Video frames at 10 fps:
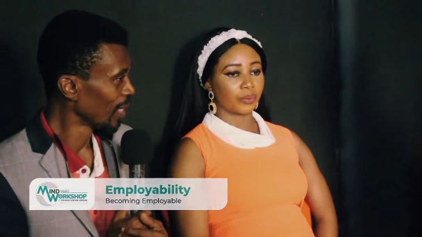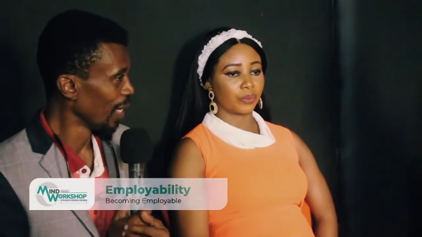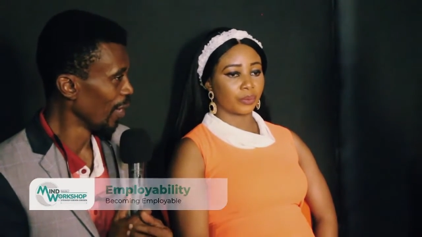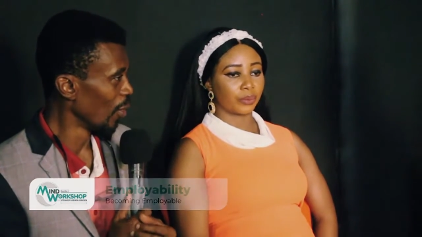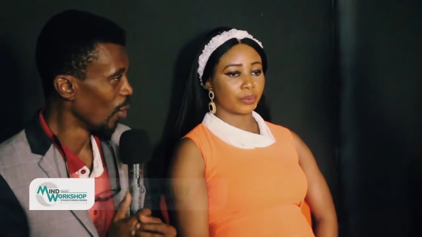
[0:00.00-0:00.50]

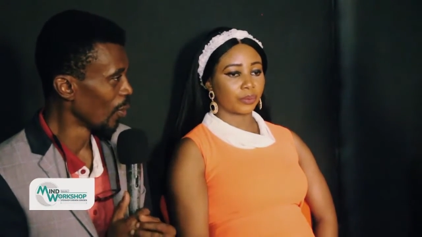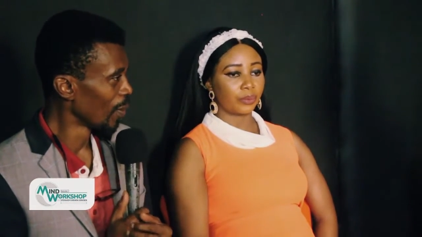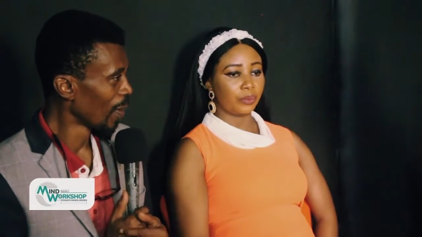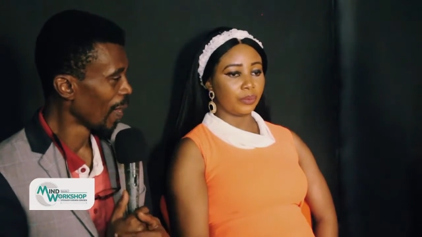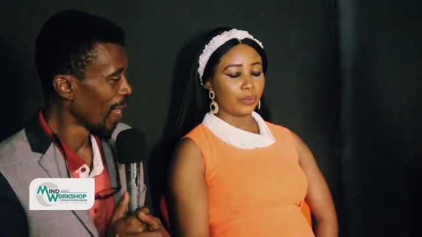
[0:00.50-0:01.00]
Speaker 1: you know.
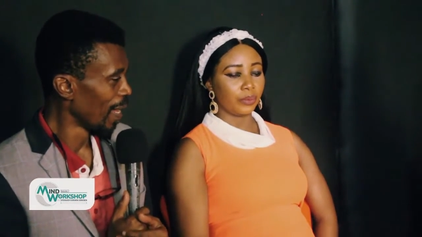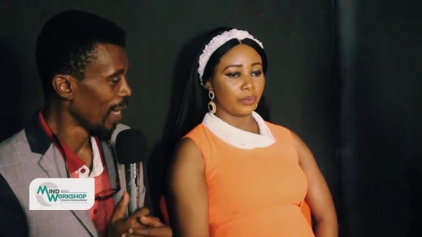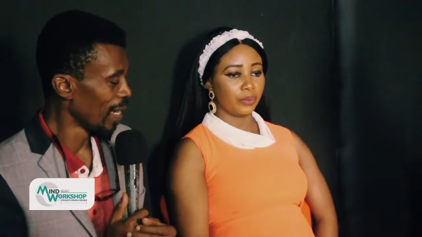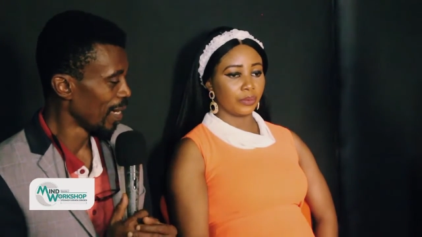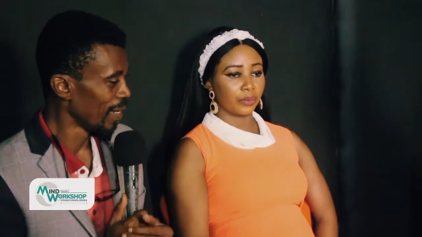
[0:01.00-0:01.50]

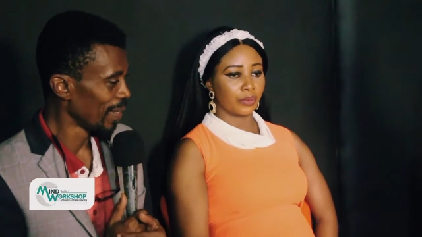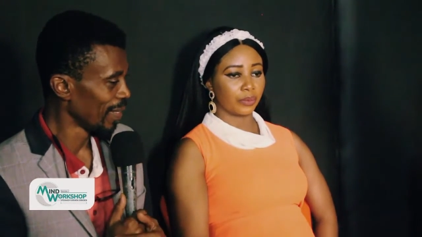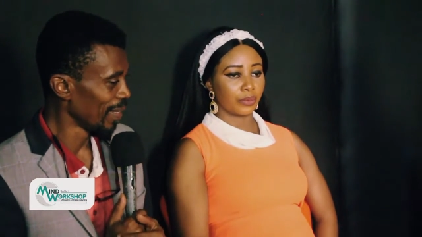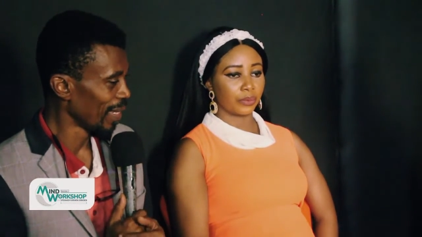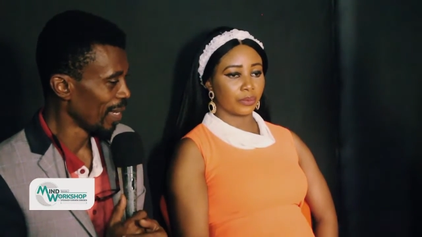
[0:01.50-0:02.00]
Uh,
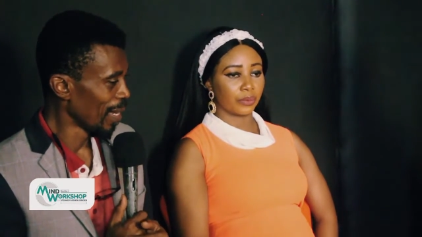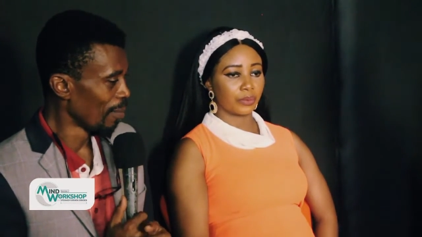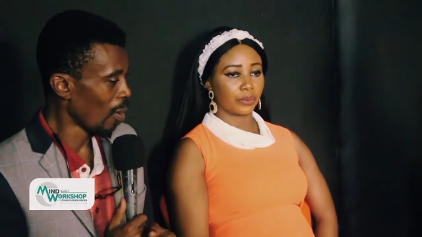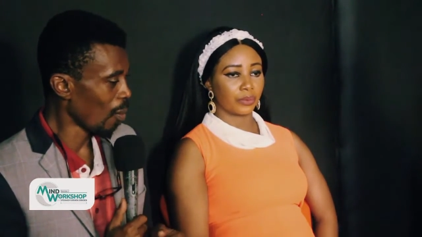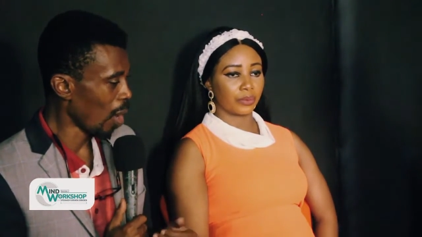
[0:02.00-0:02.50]

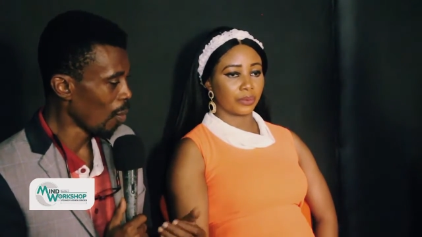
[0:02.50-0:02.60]
but